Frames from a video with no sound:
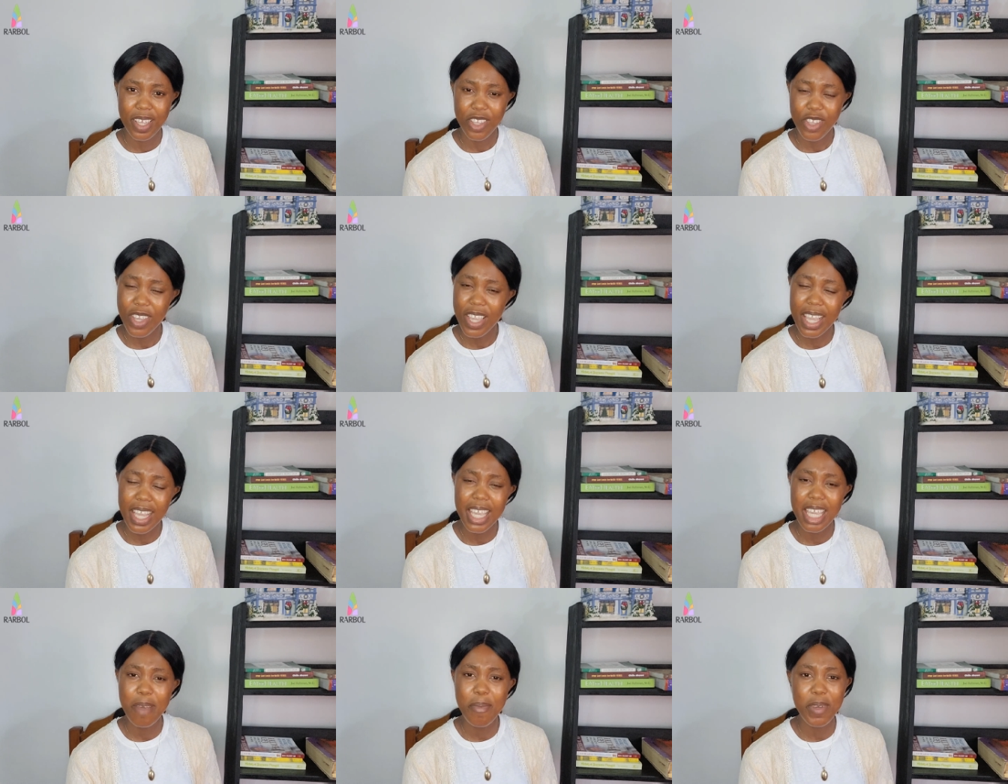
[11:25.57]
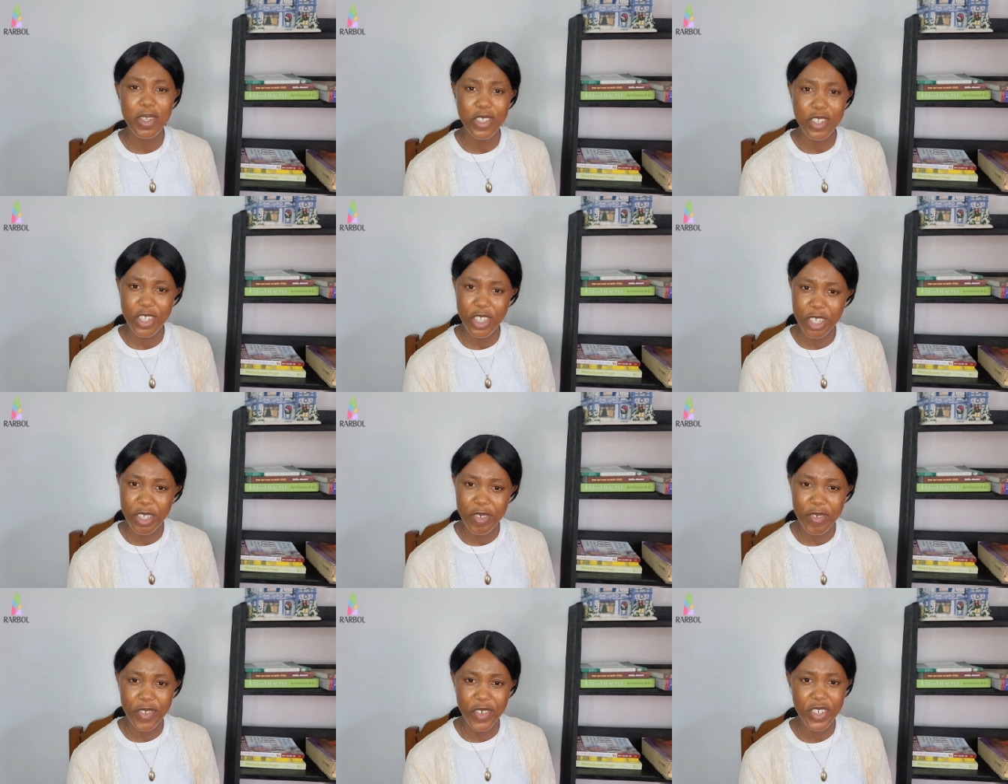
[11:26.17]
You can keep it in
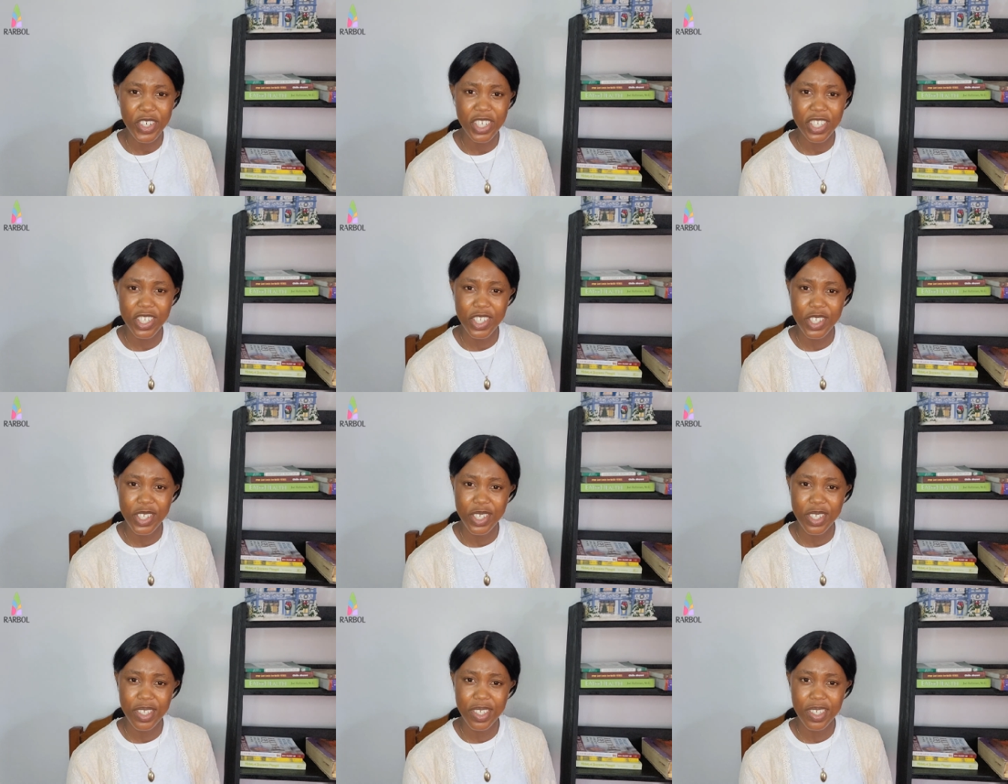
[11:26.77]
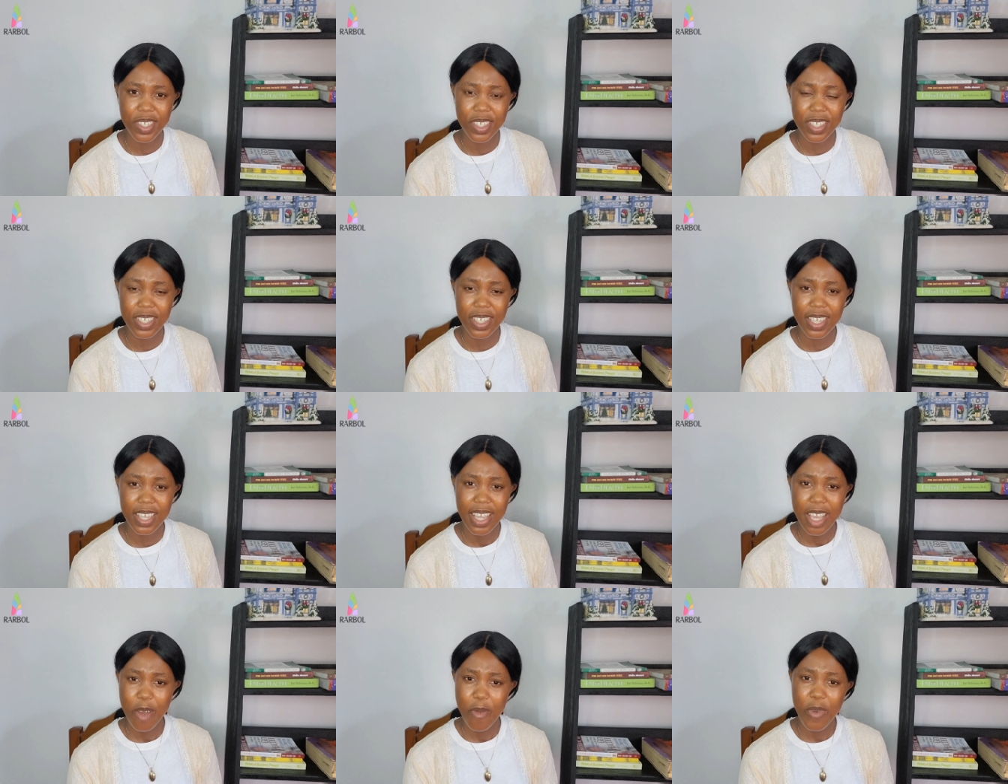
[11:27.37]
your fridge.
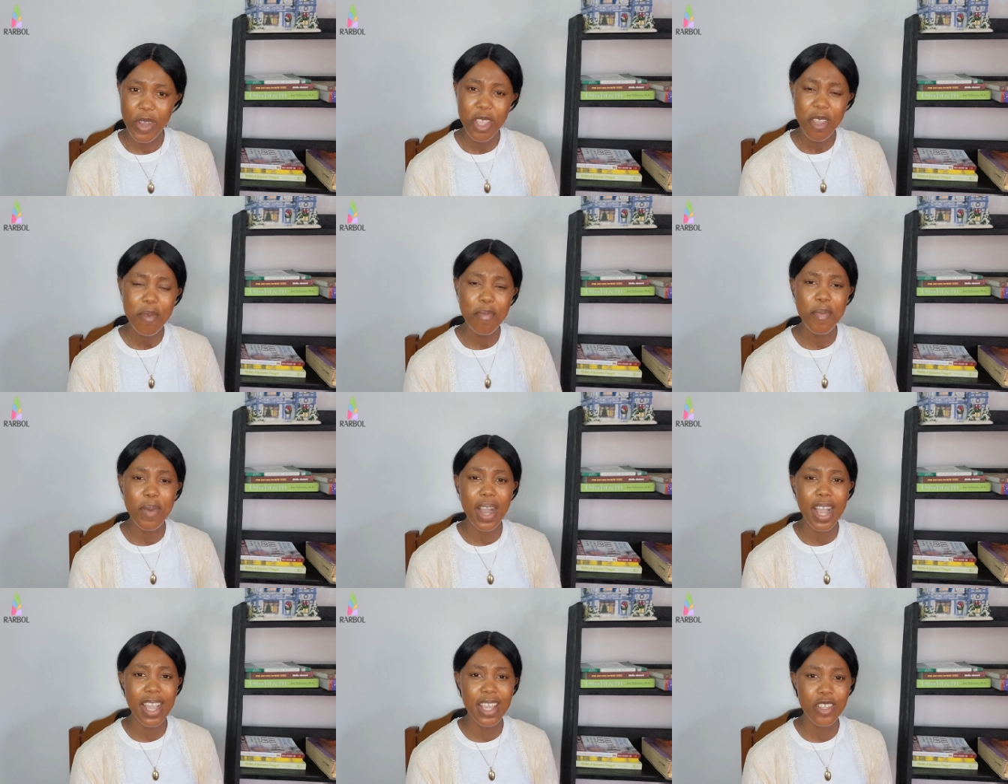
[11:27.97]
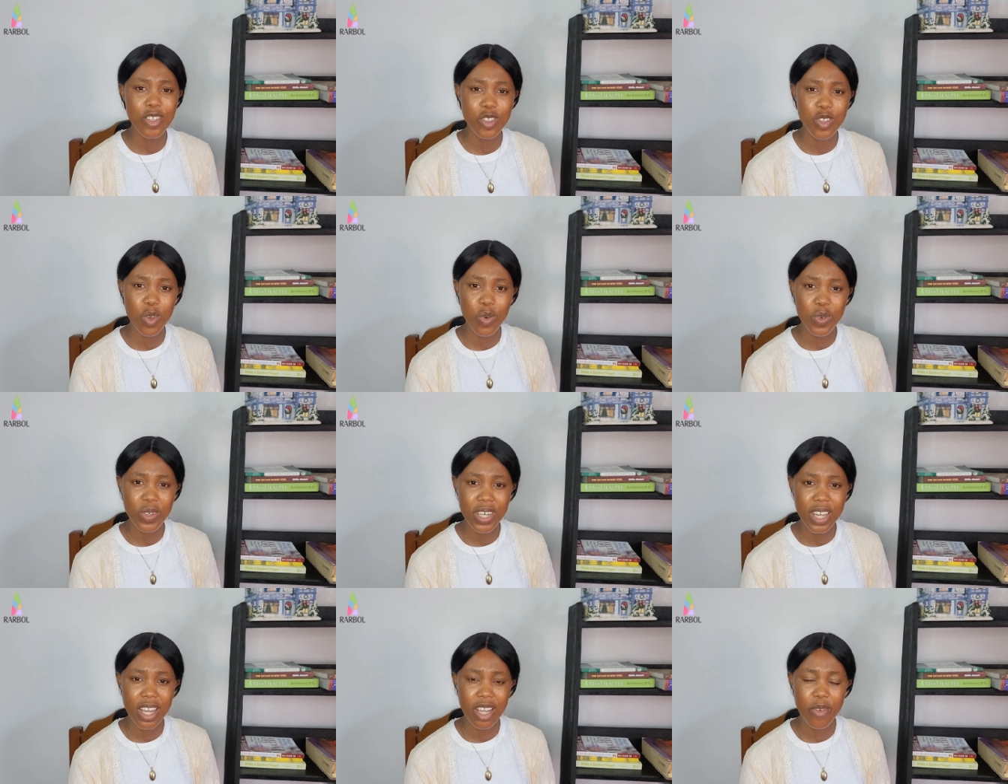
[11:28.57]
When you buy
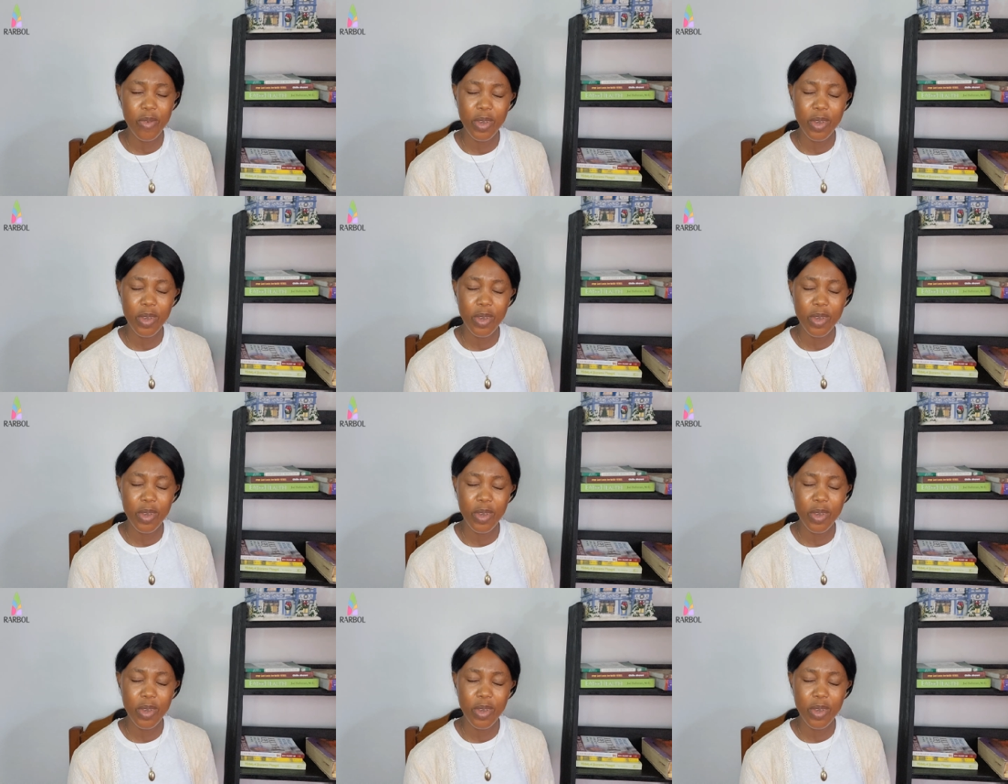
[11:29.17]
soda,